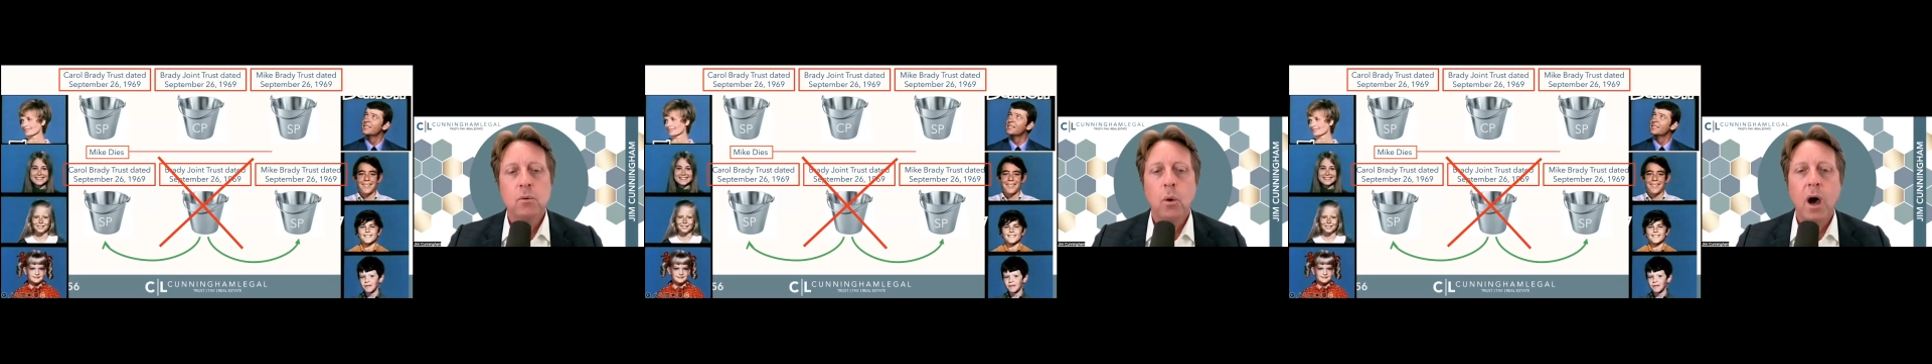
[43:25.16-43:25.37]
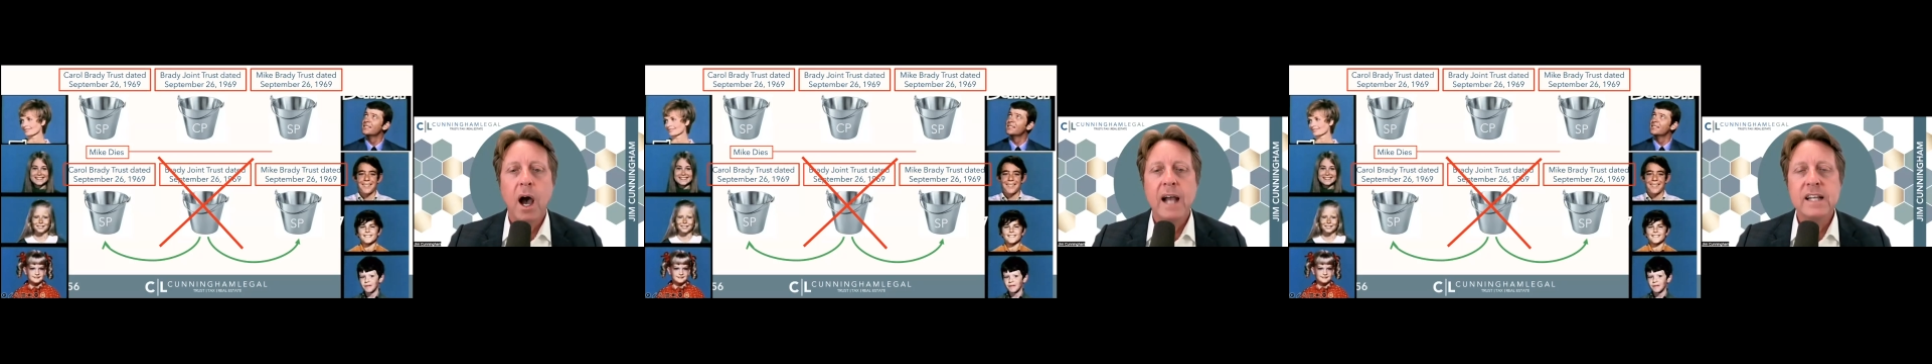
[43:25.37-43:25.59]

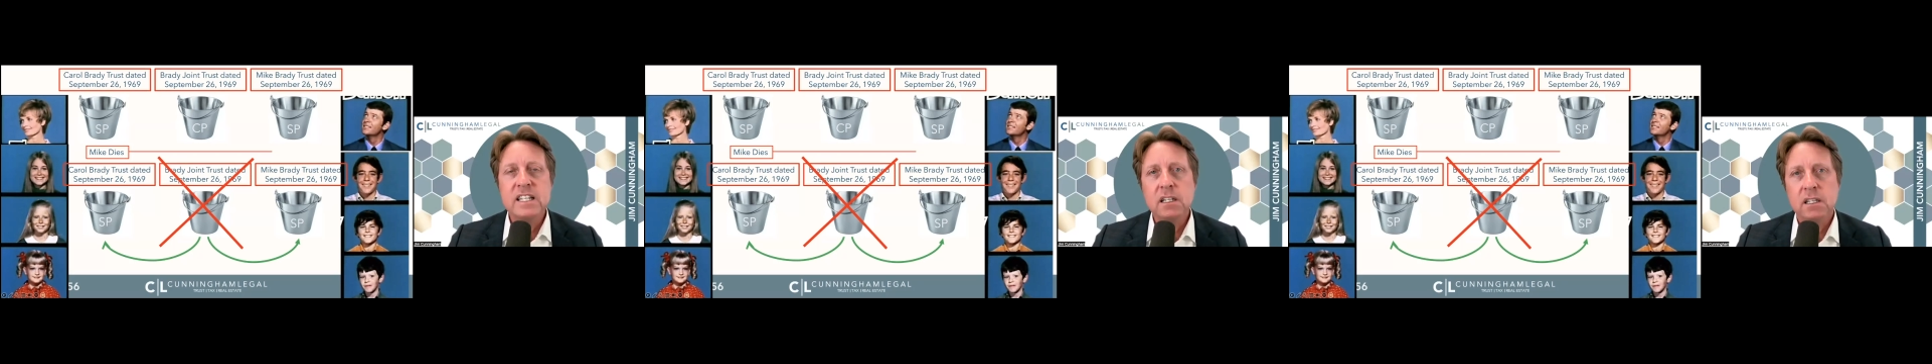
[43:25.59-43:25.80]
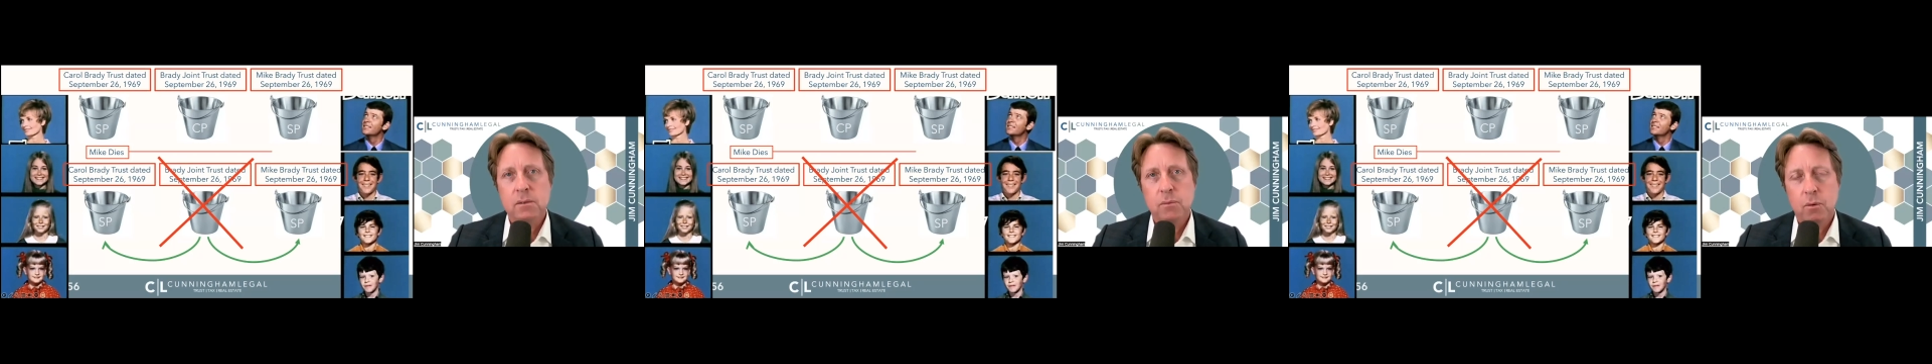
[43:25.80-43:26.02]

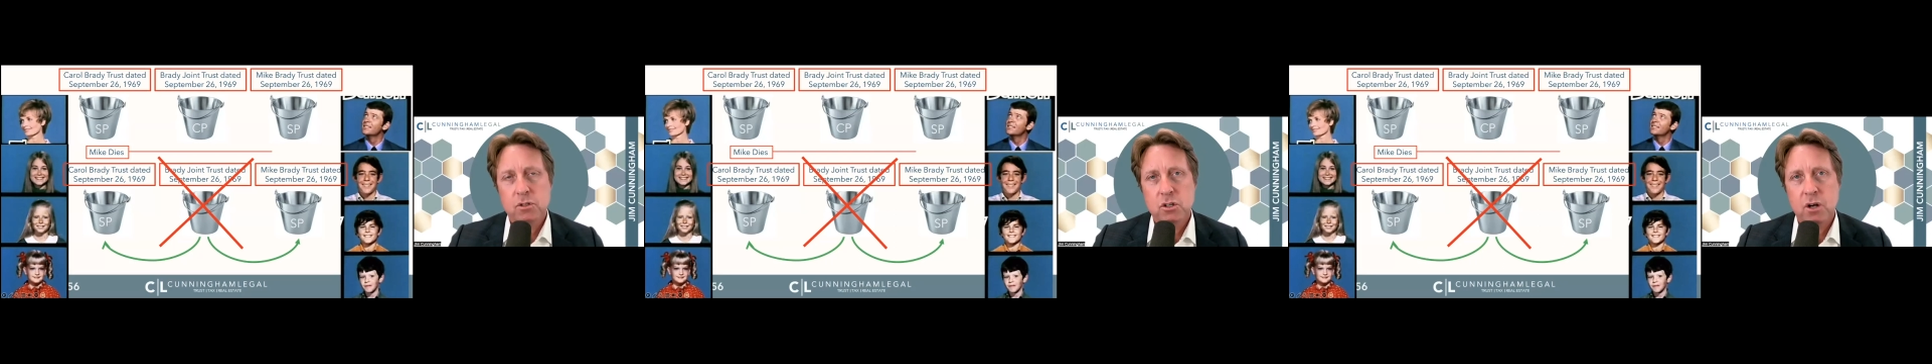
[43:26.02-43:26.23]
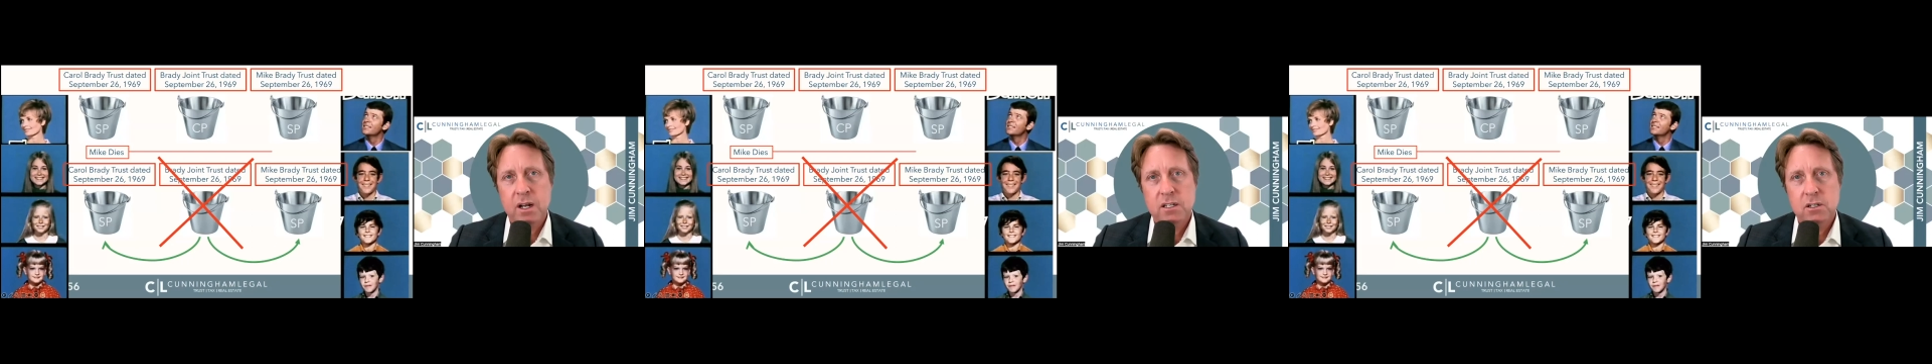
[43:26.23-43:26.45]
Ideally, what we're
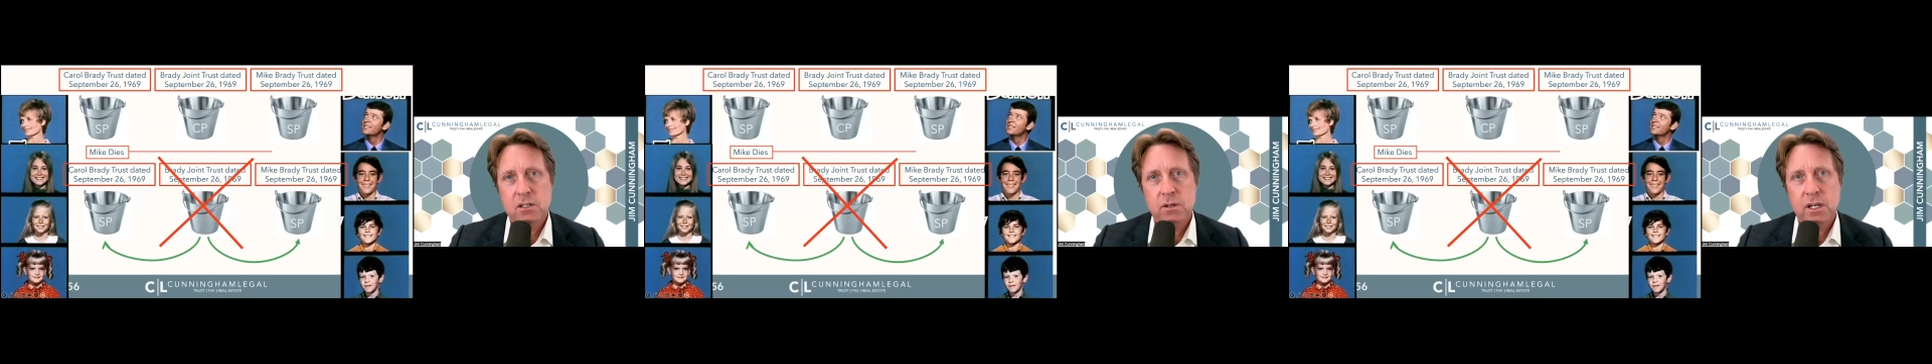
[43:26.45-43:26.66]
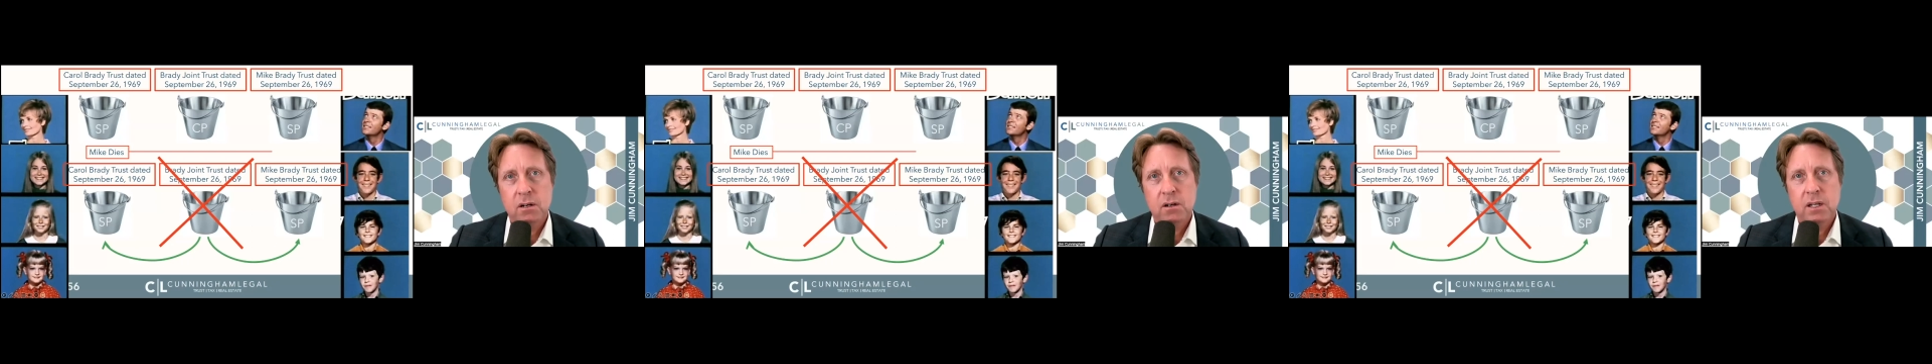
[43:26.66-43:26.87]
trying to do
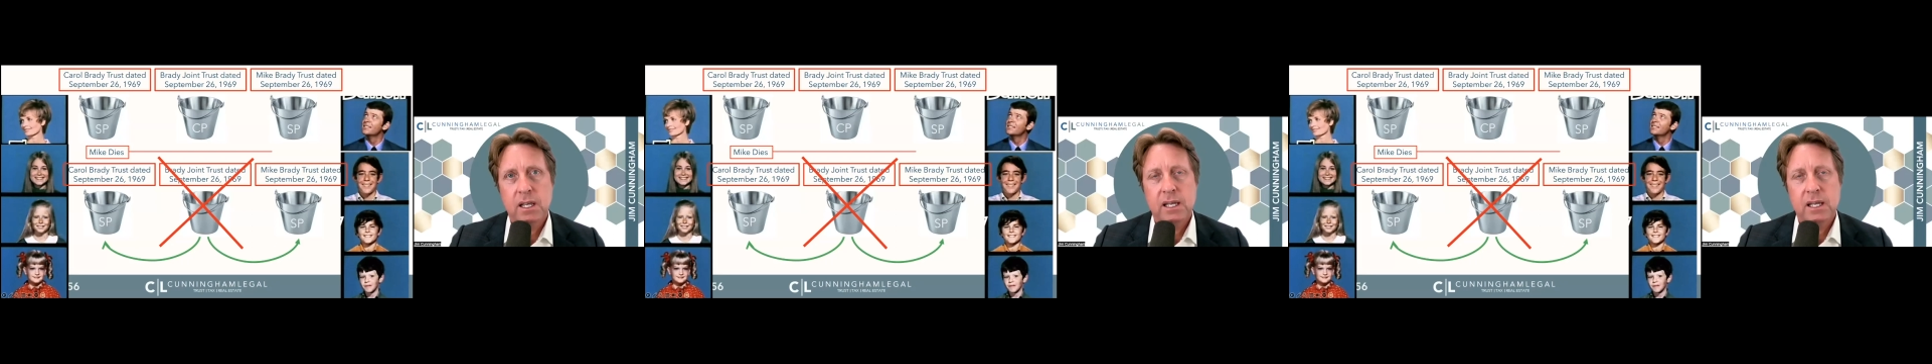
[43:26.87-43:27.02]
here